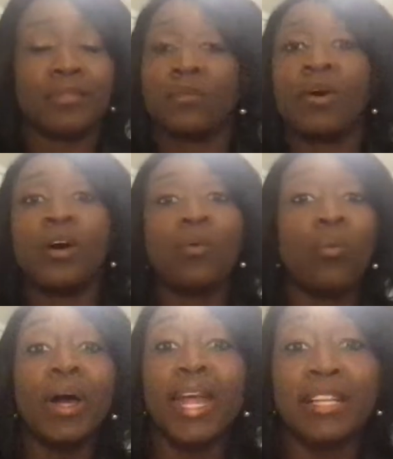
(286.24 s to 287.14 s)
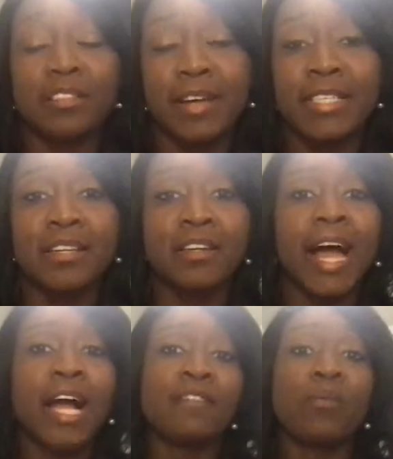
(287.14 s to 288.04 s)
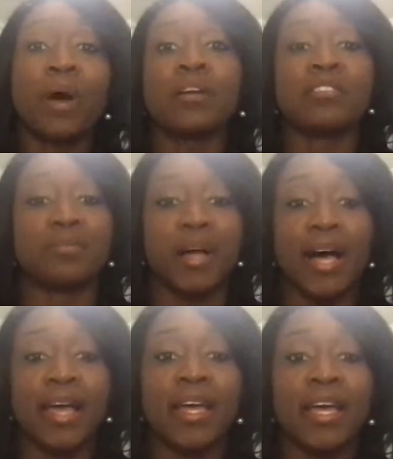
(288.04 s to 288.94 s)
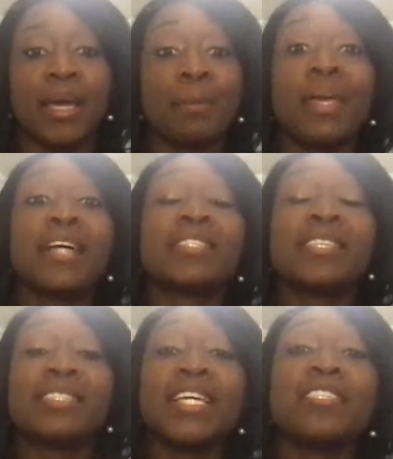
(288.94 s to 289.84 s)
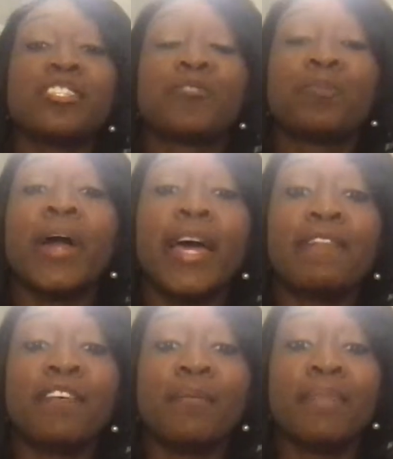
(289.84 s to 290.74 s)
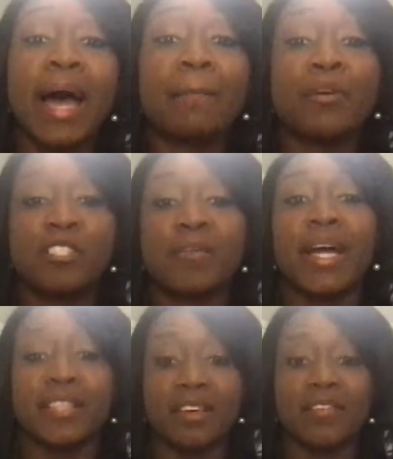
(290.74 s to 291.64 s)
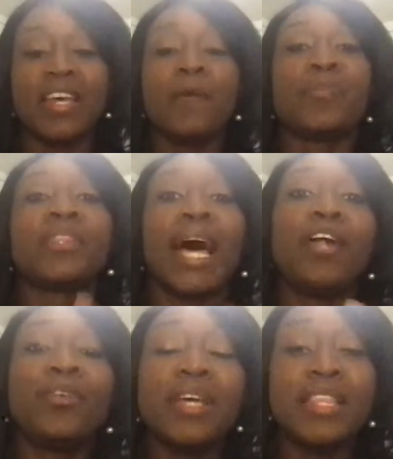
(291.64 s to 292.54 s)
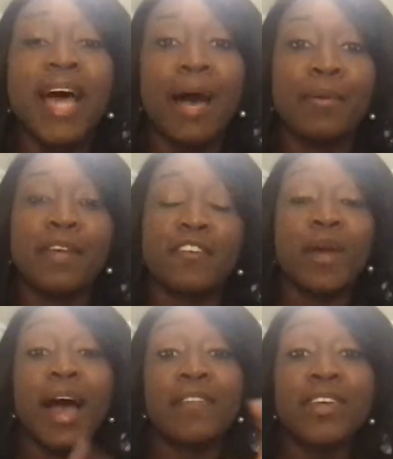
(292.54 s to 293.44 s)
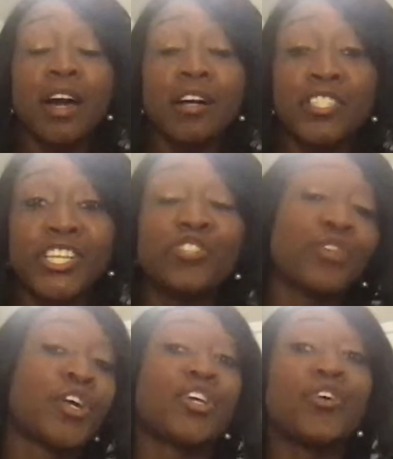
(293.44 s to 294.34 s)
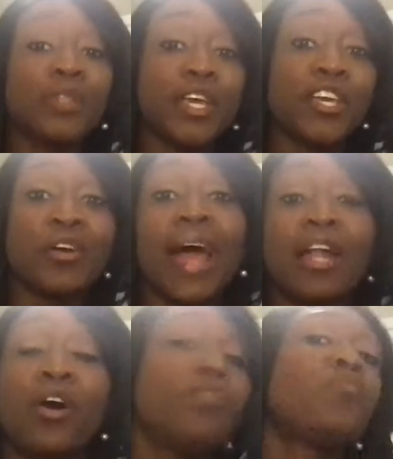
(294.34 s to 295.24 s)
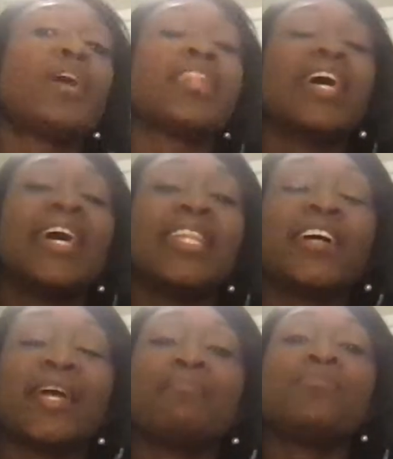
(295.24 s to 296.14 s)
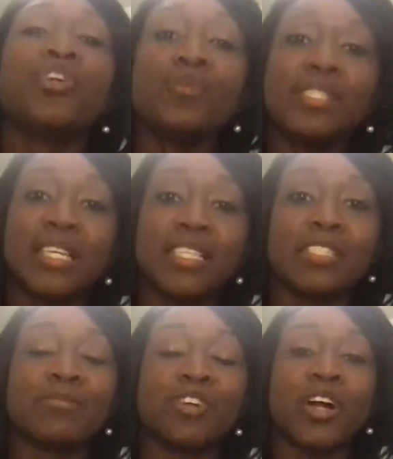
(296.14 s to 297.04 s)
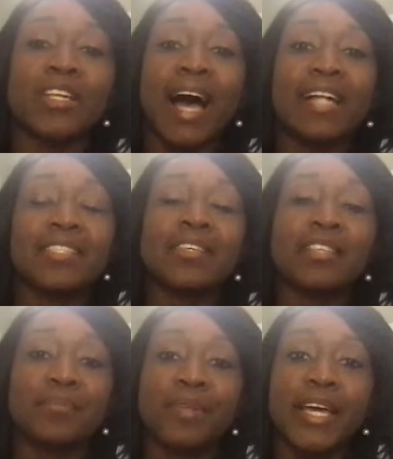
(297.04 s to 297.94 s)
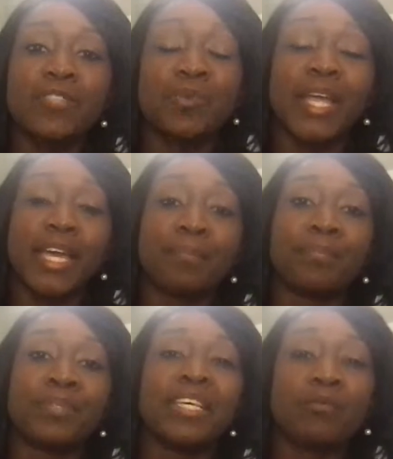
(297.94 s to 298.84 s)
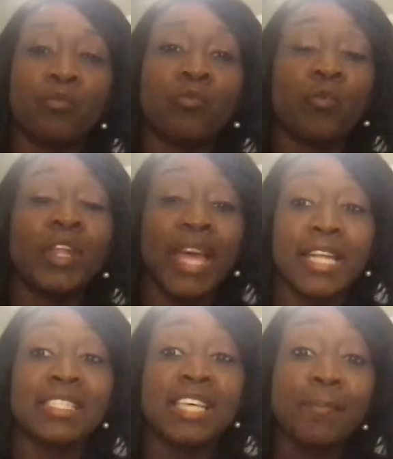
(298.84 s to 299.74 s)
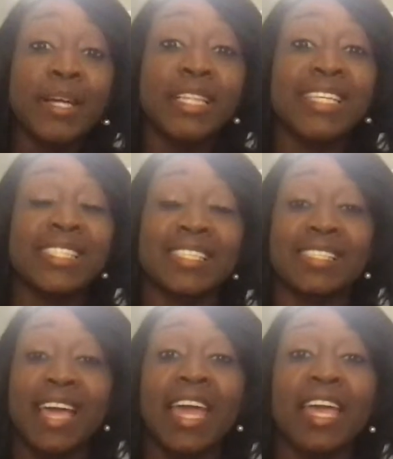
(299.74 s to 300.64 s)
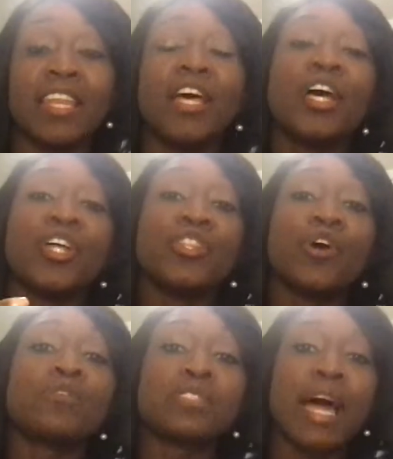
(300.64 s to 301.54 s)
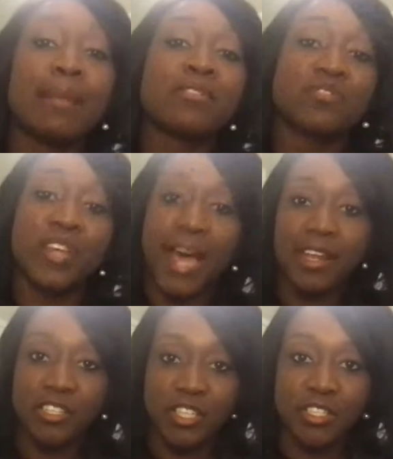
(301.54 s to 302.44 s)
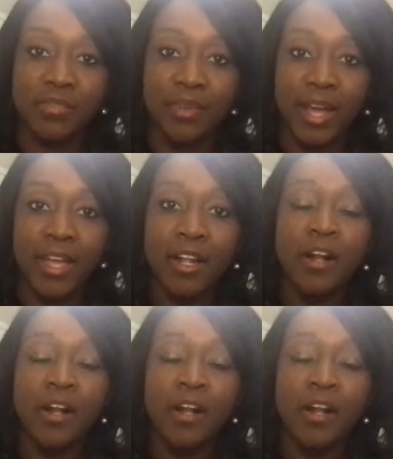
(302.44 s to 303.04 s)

Well, one answer is a lack of a water supply, because diseases spread from that perspective. Not only that, but if you have young children or youth that you're at home with, their immune systems are not to the place where they can typically sustain those types of challenges, right?